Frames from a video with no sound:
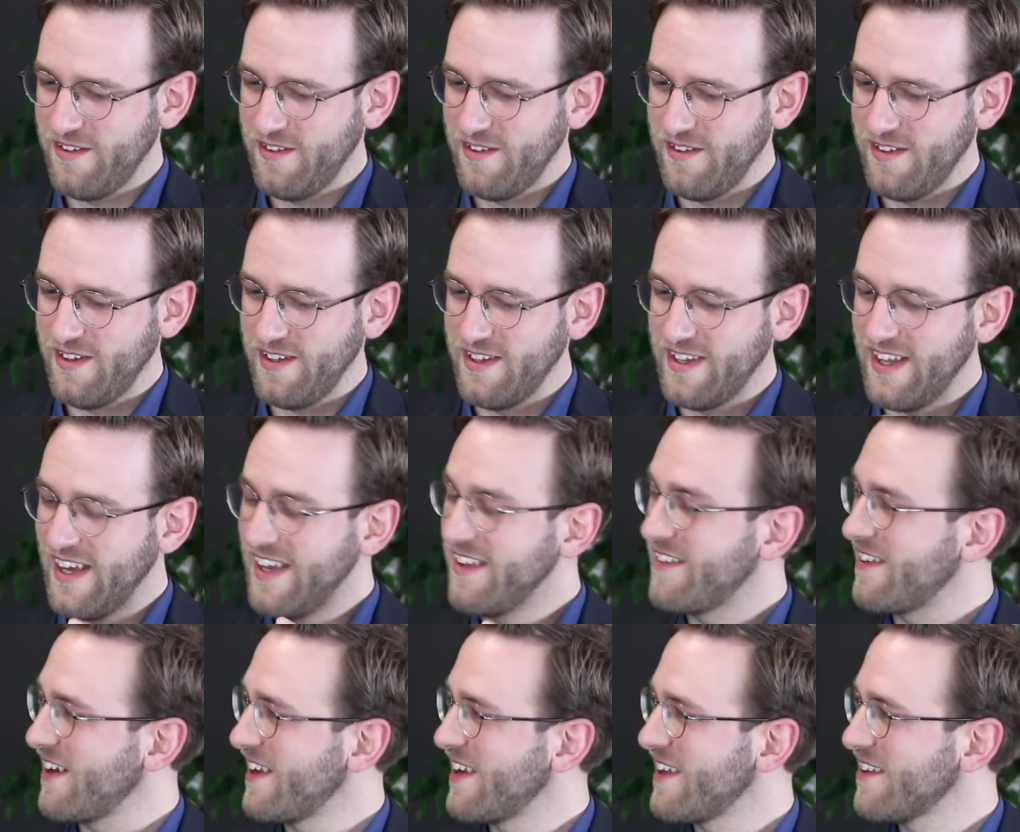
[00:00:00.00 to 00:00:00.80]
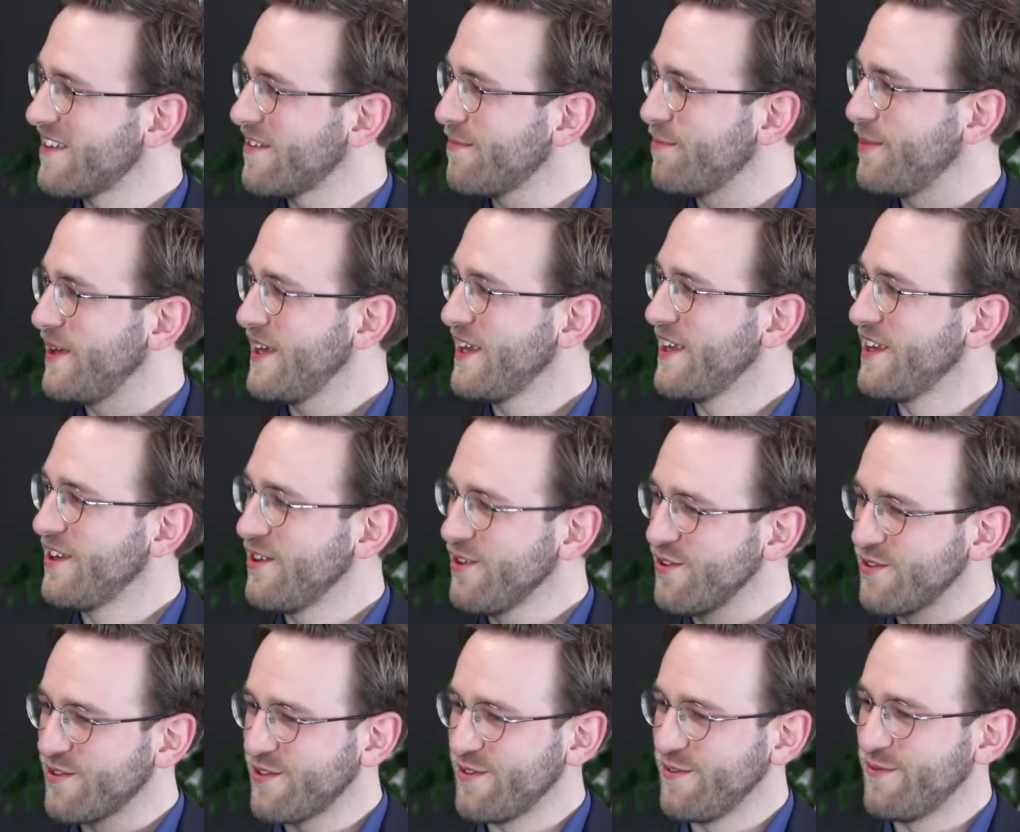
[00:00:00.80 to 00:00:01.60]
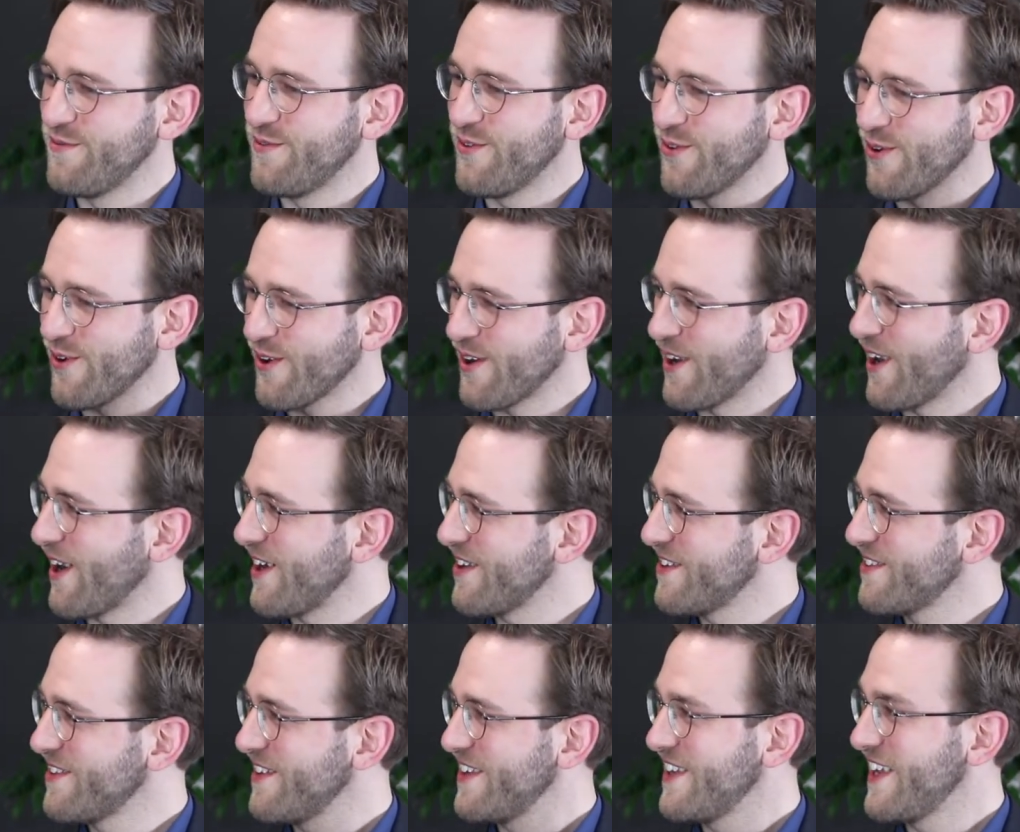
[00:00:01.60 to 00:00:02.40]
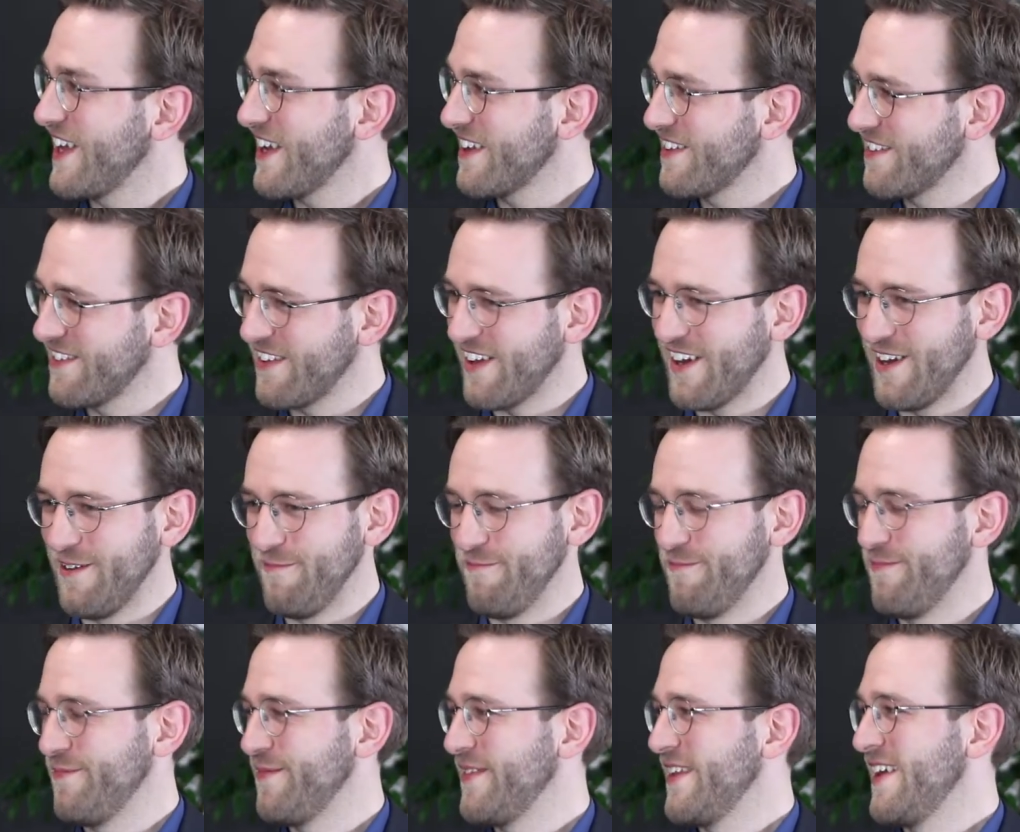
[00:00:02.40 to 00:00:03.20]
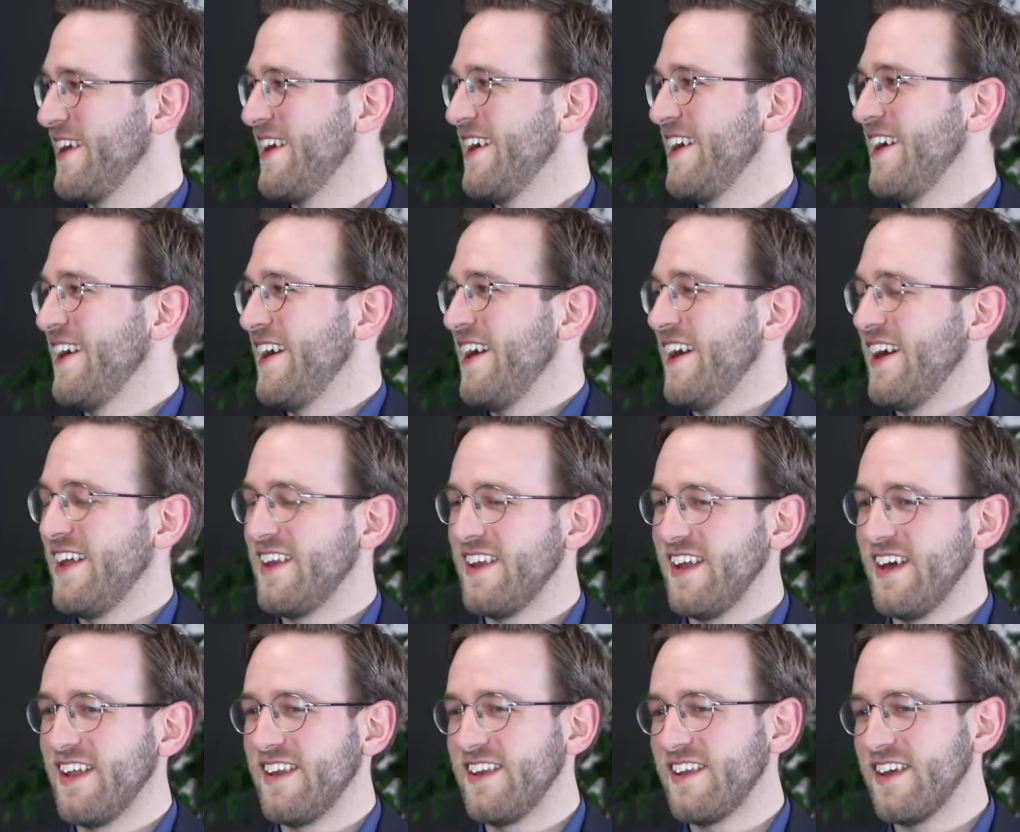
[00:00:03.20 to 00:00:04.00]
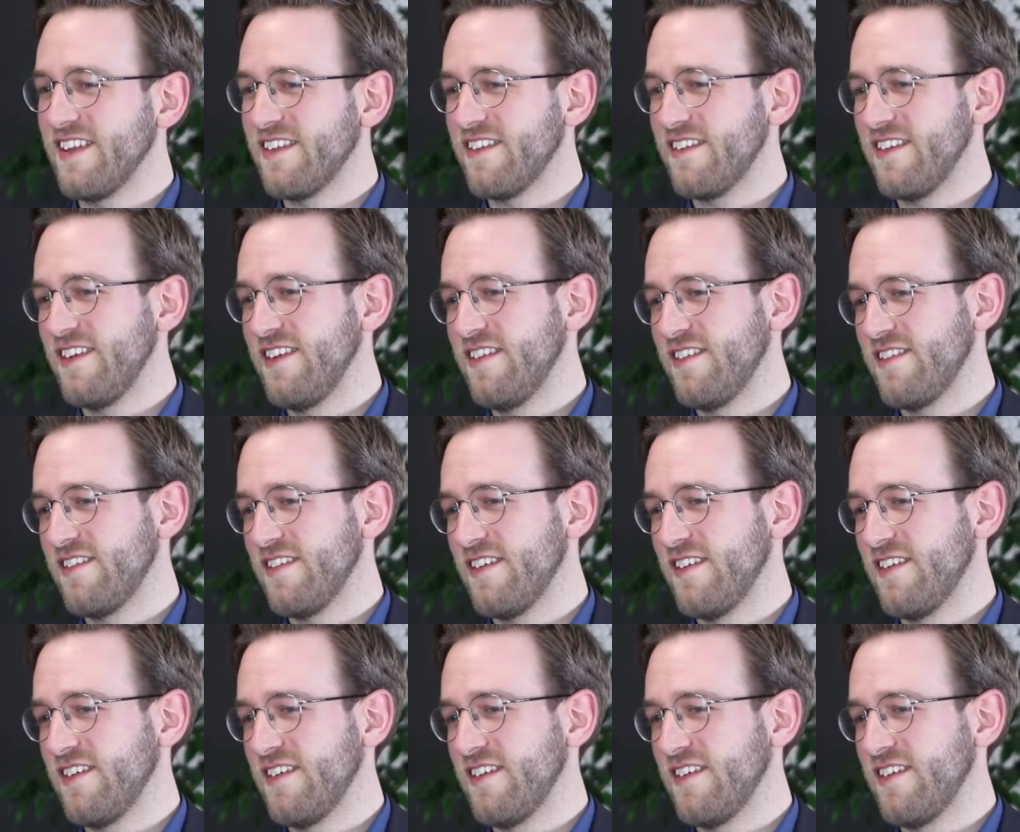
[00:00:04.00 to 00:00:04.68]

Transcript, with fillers: the data that is being used to forecast the next time, and that is.